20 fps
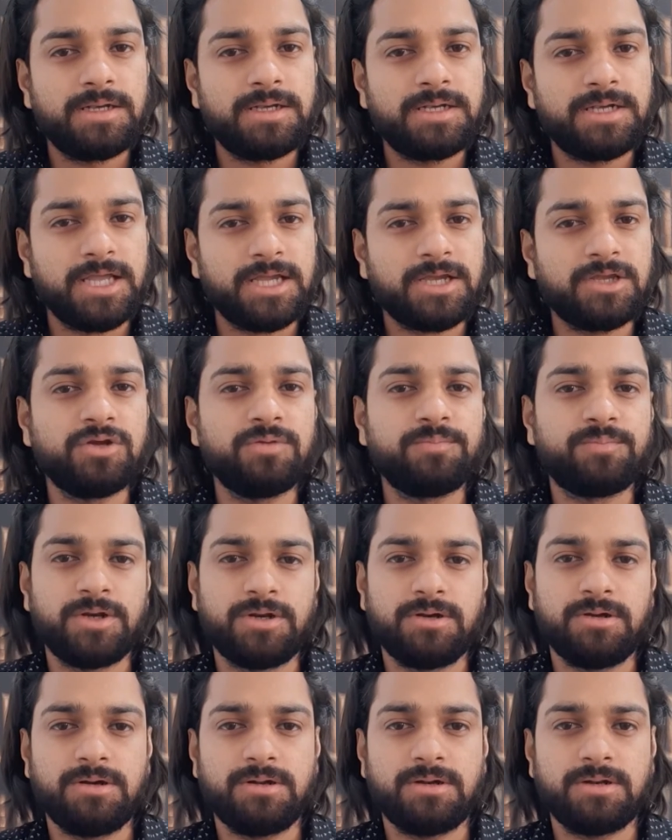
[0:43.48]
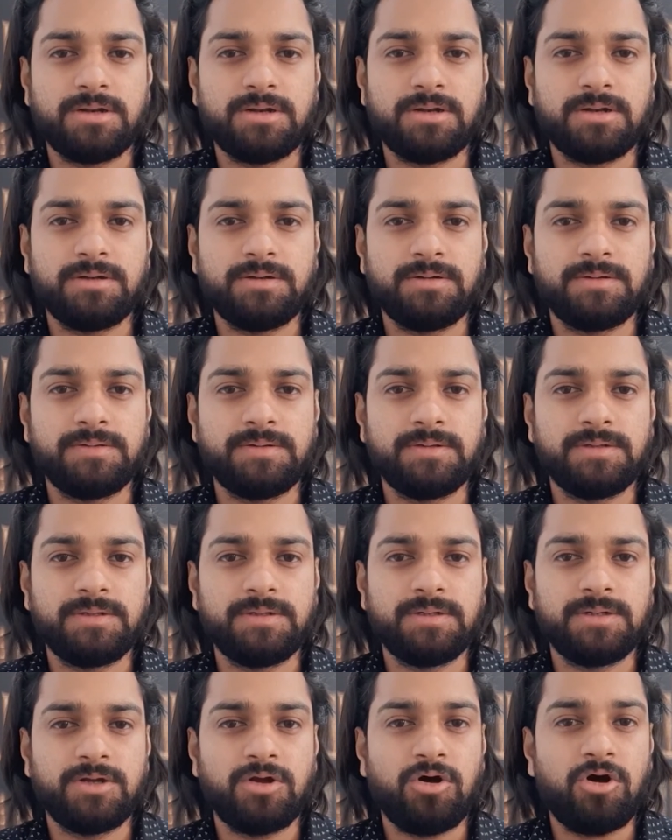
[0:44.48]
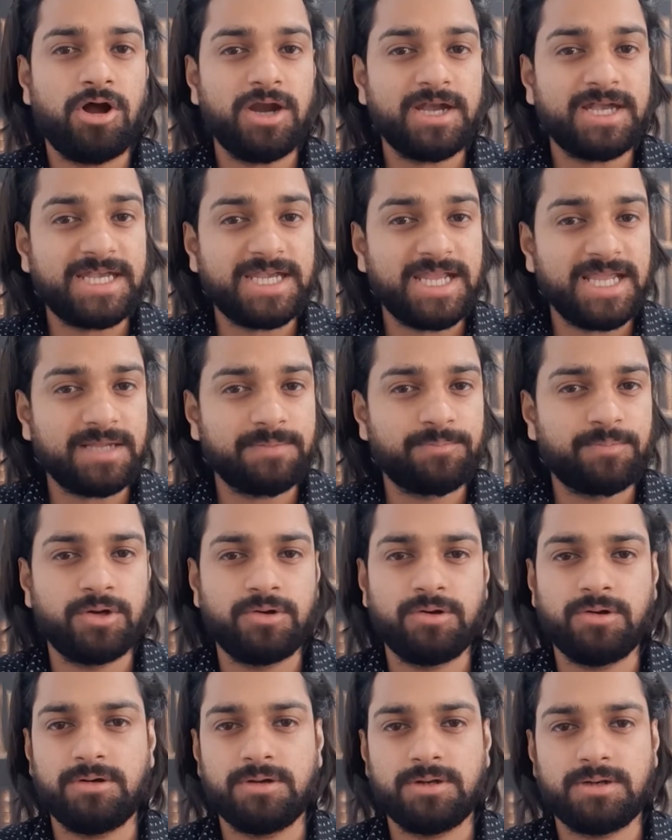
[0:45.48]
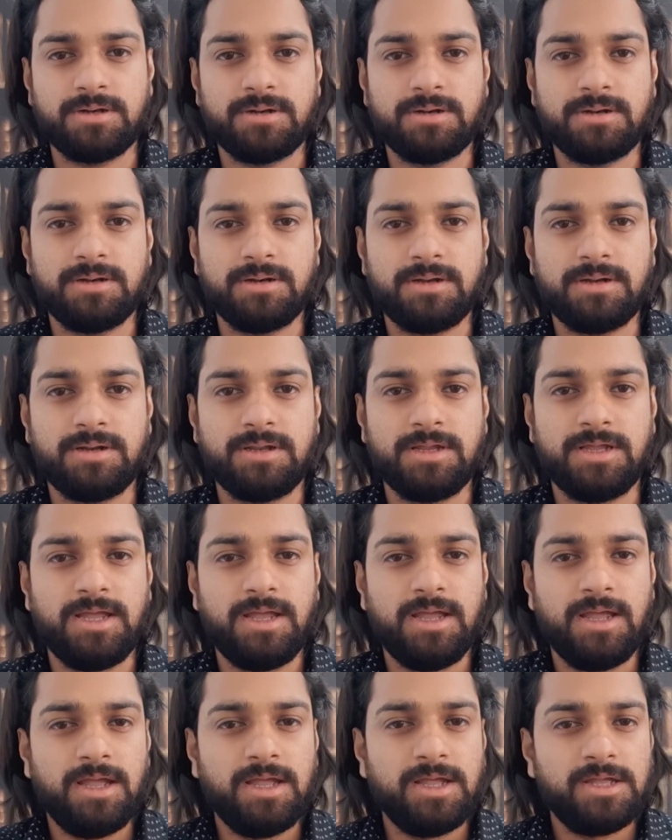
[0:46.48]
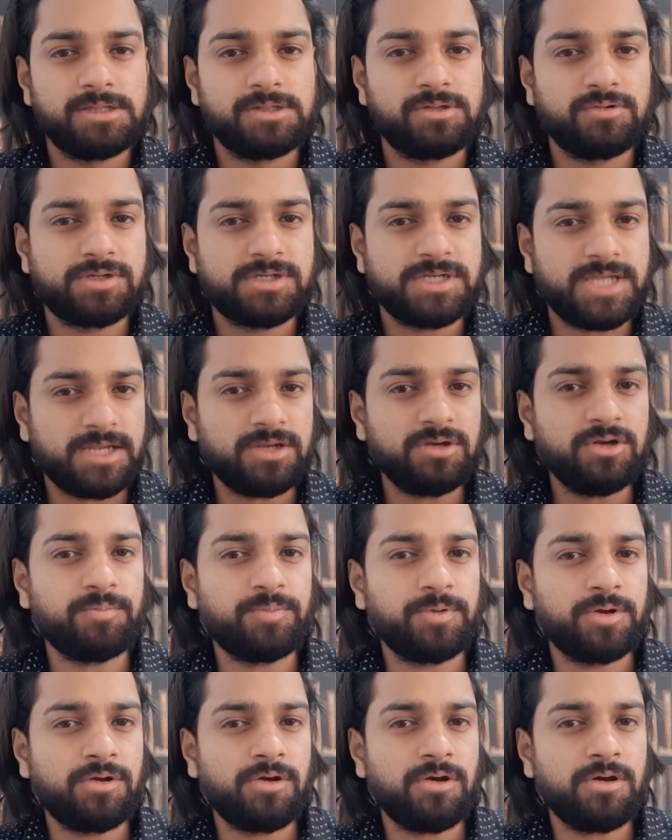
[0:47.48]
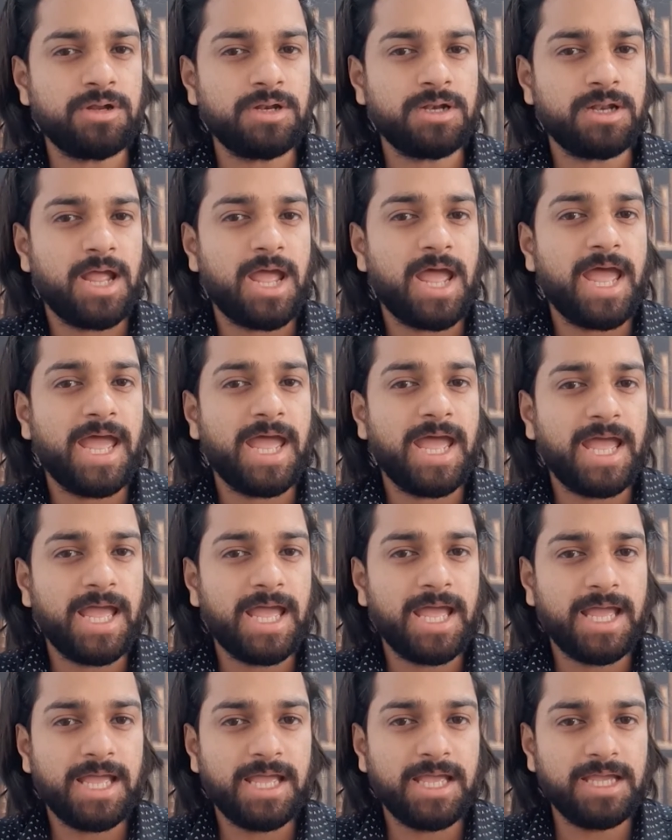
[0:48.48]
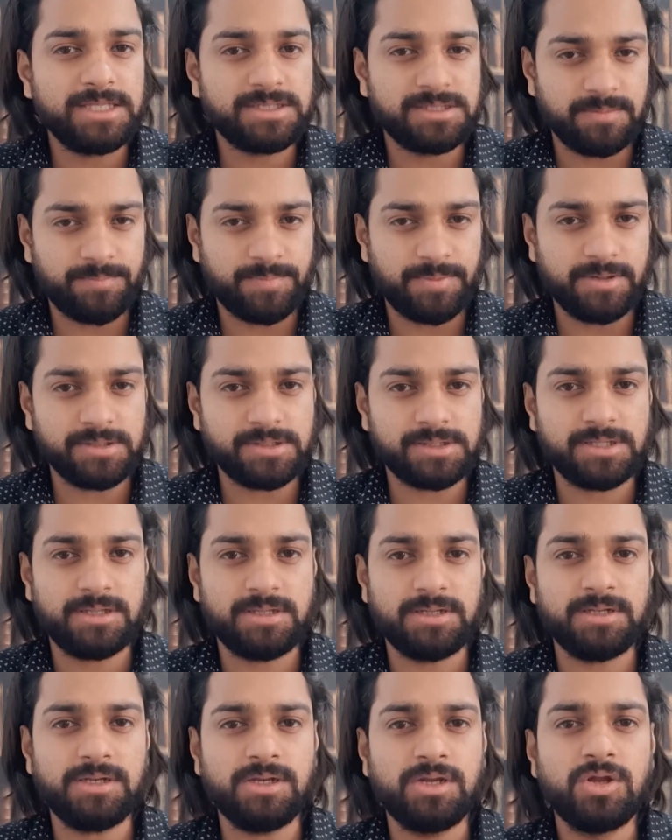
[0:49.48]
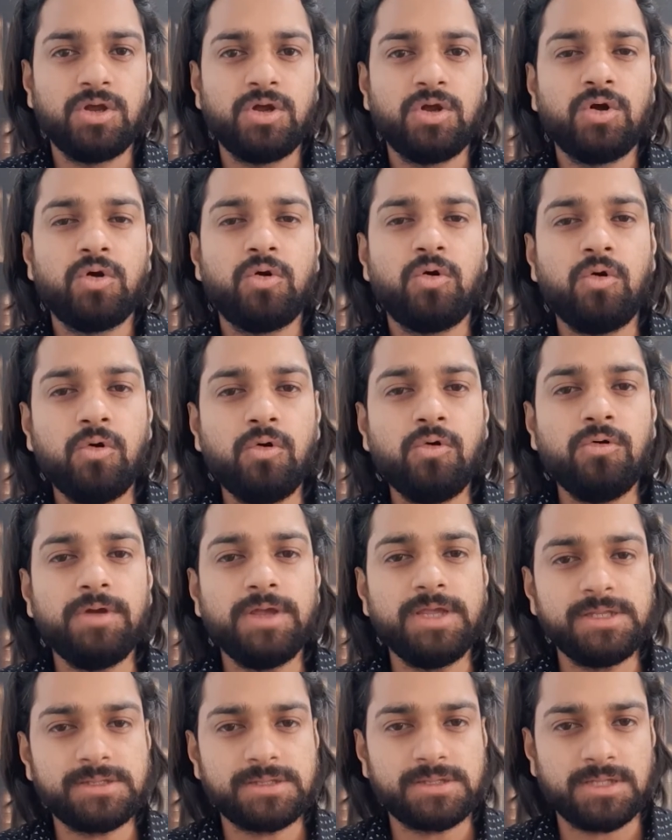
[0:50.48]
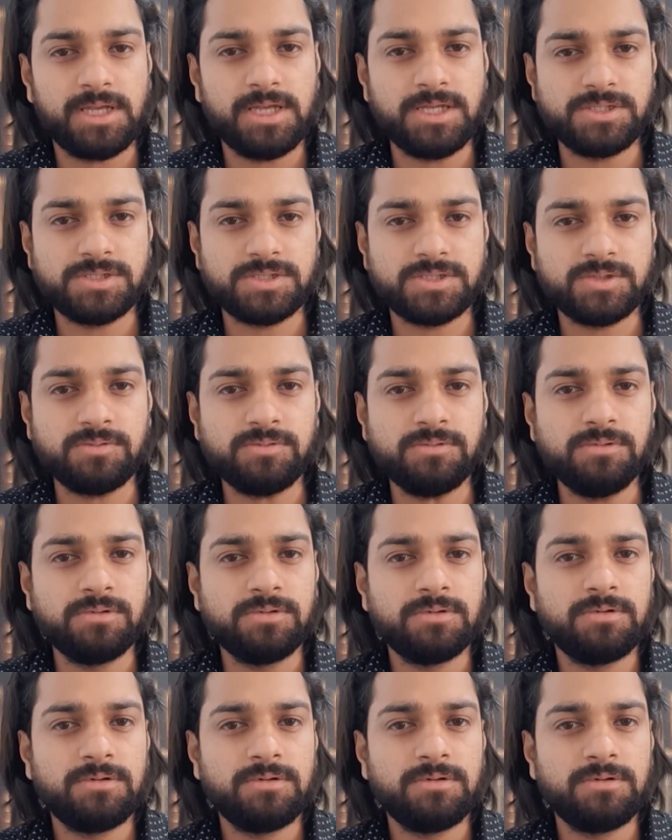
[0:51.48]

technopreneur or techpreneur. So technopreneur is a person who is into